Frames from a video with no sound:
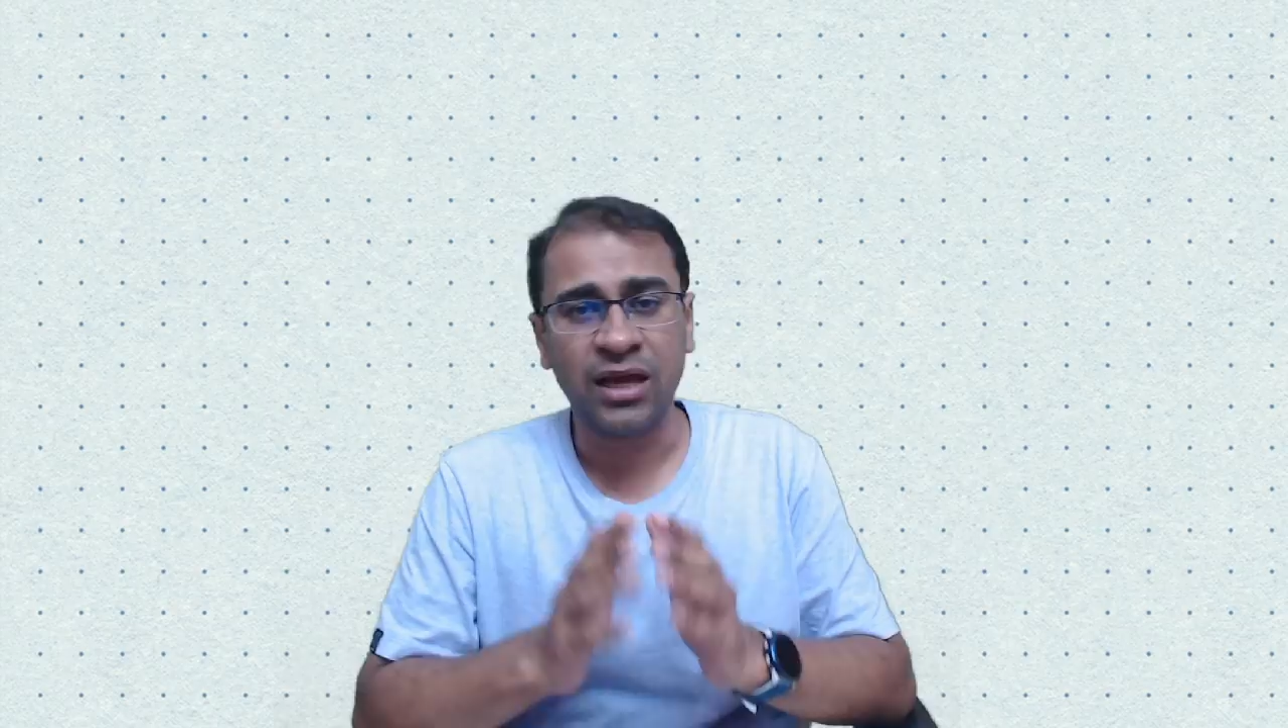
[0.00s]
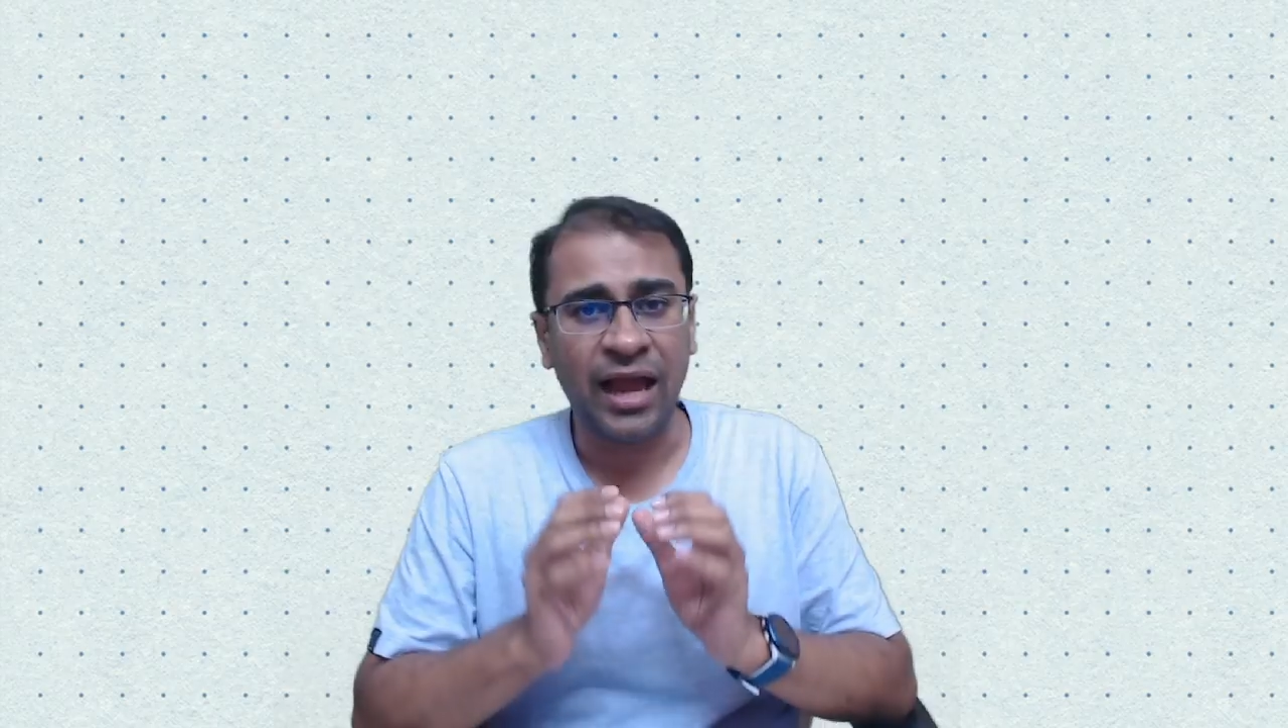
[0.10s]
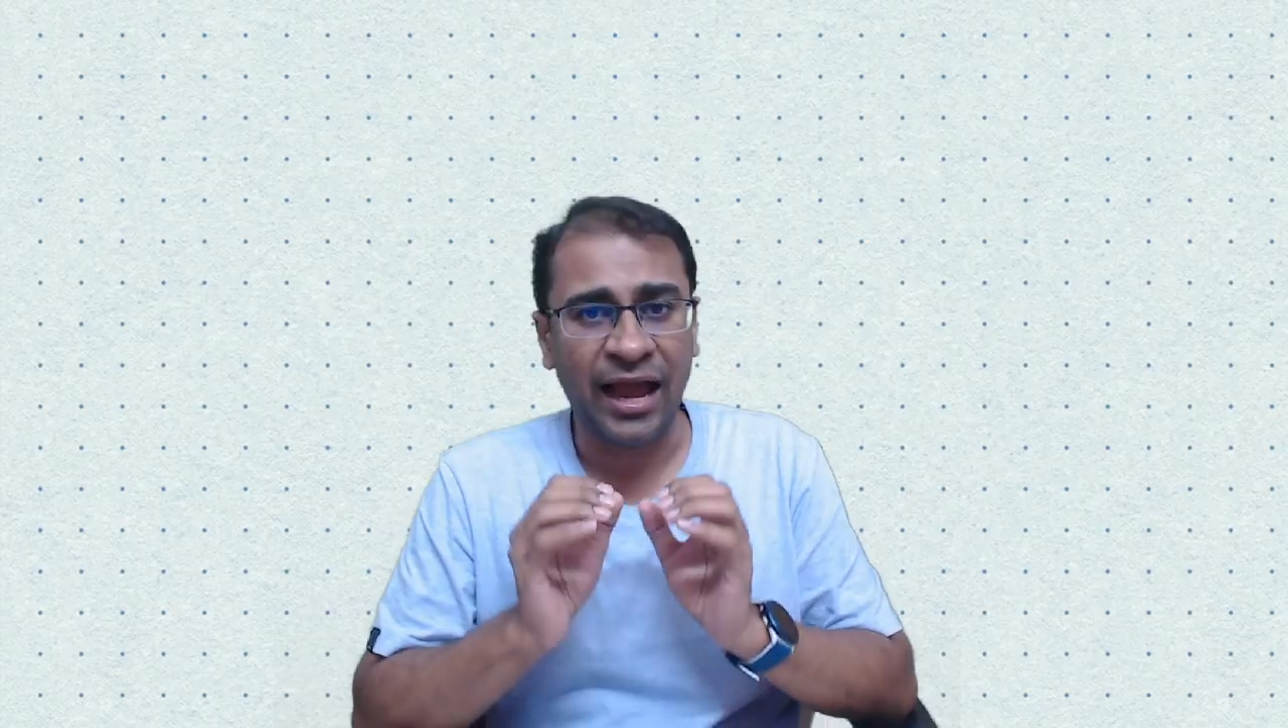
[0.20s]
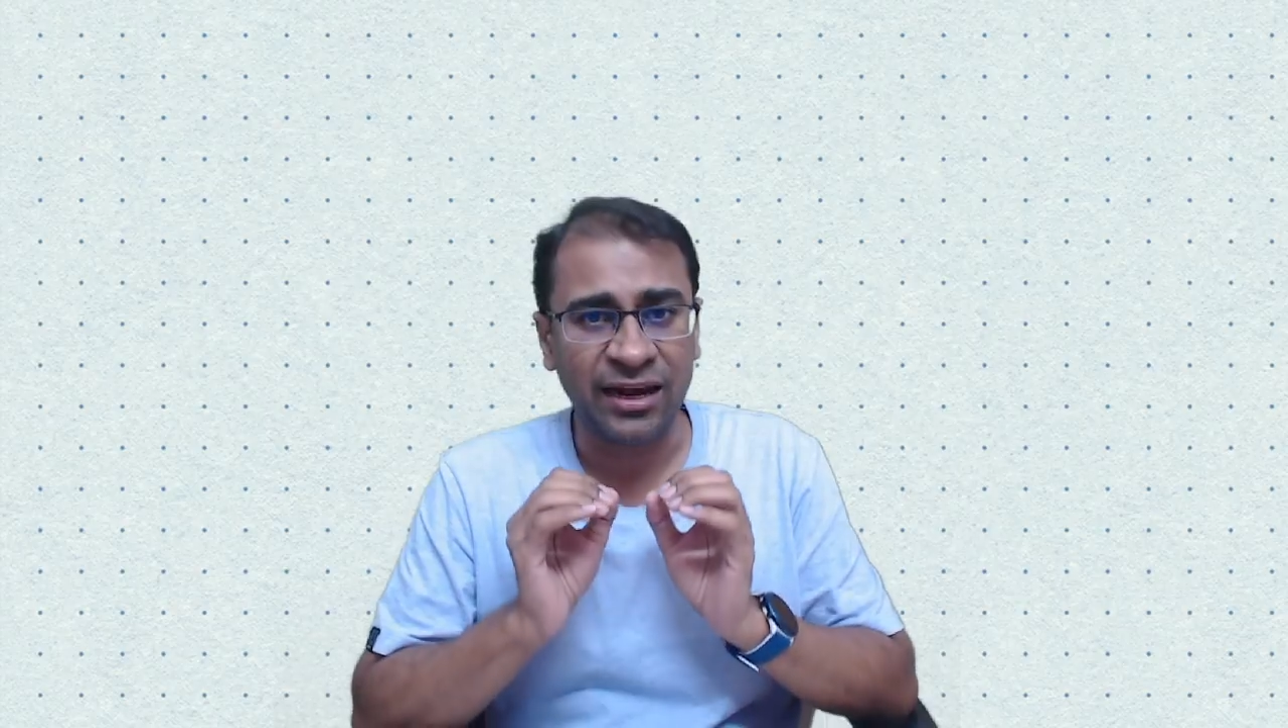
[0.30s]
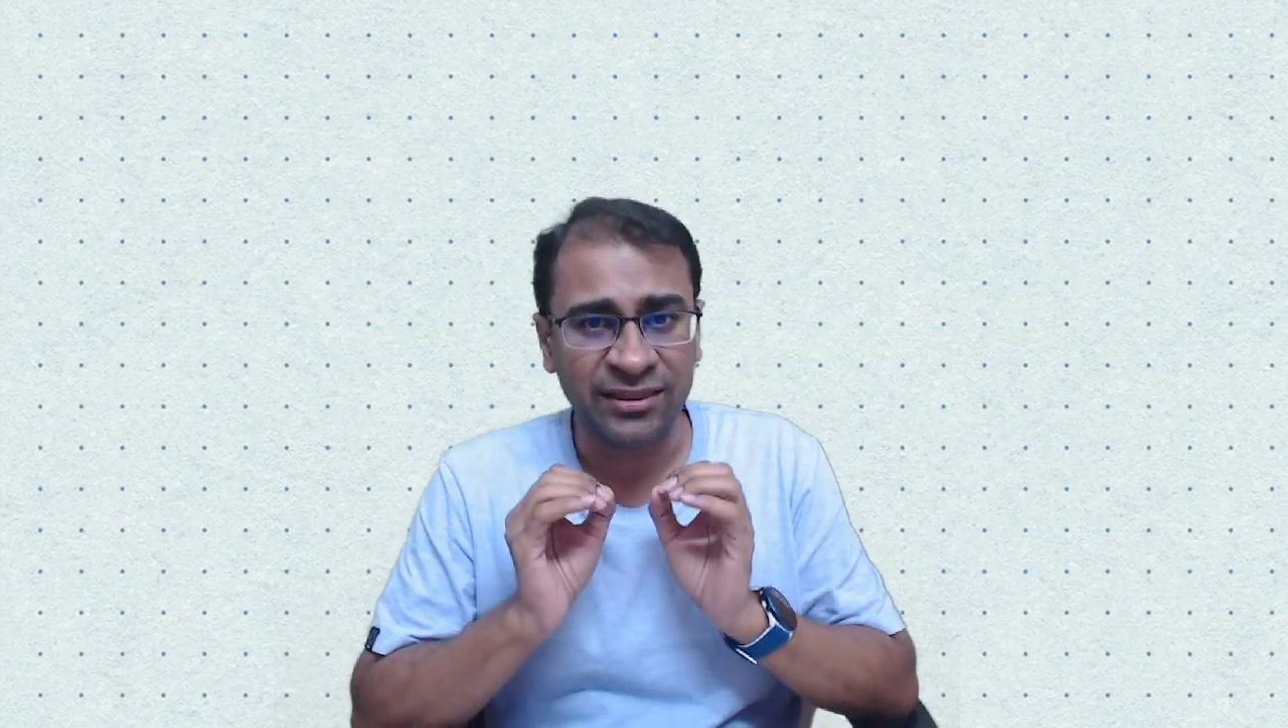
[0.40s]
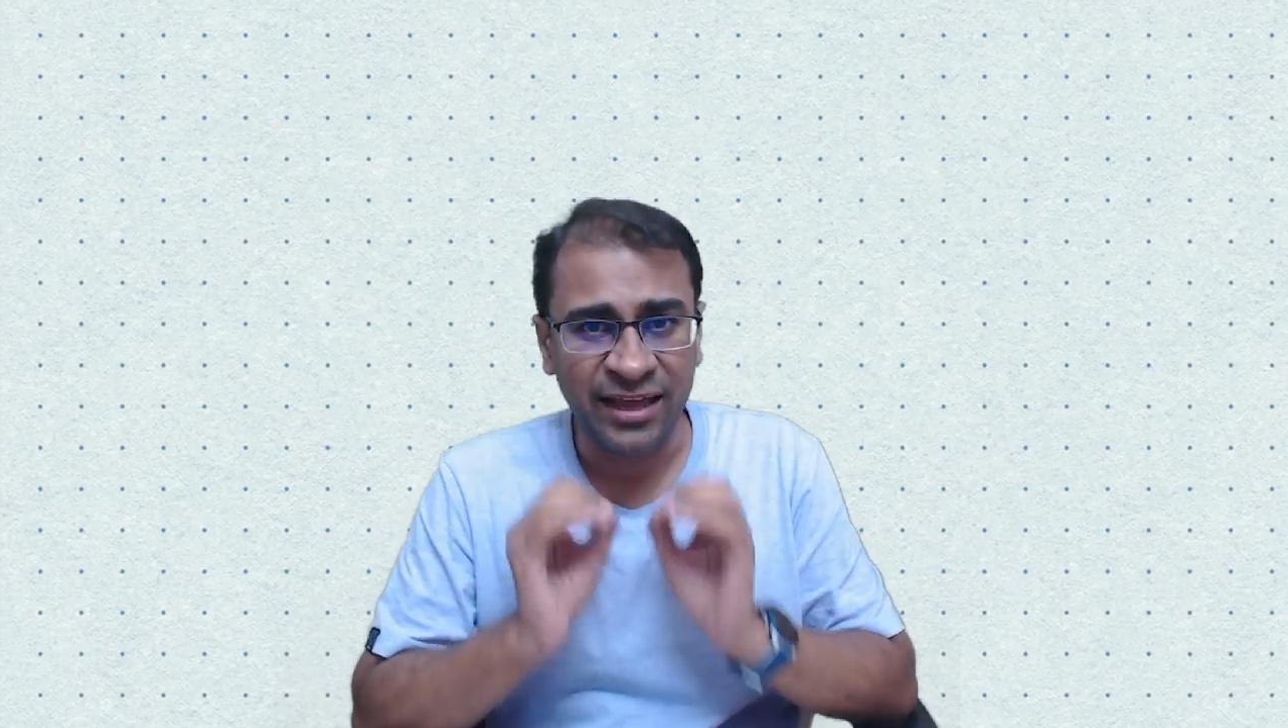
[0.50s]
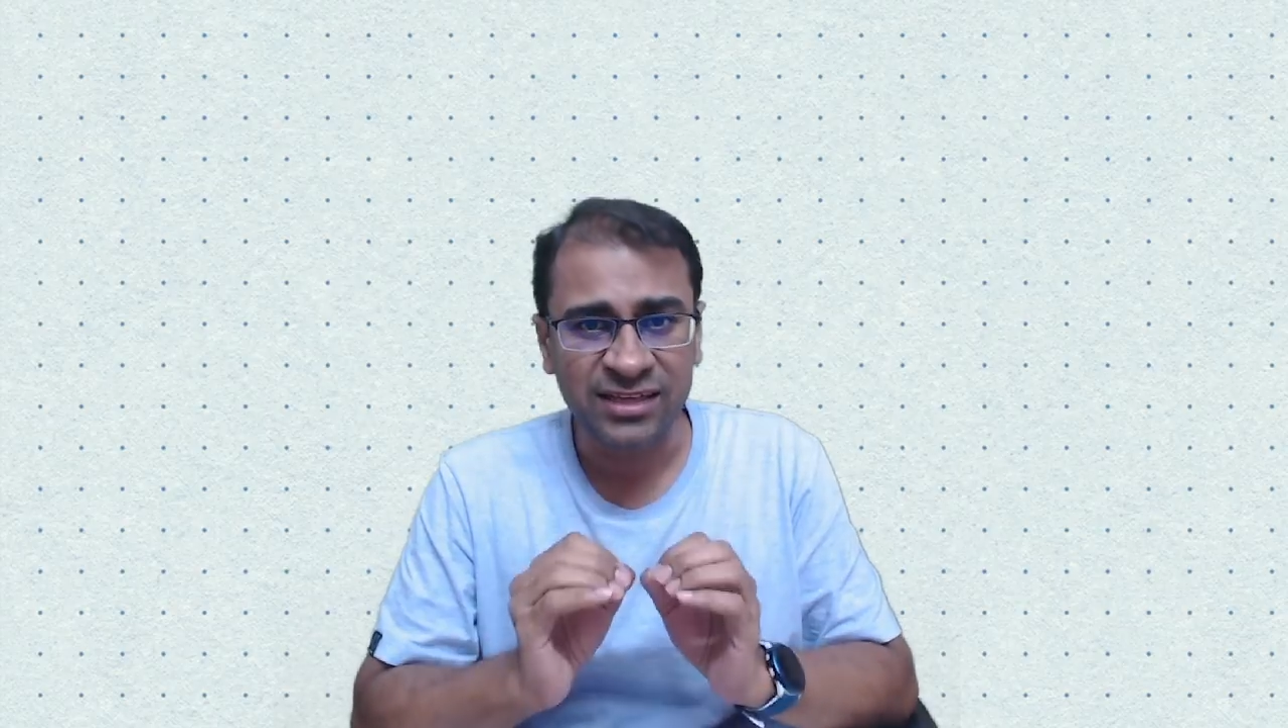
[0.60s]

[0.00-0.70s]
And that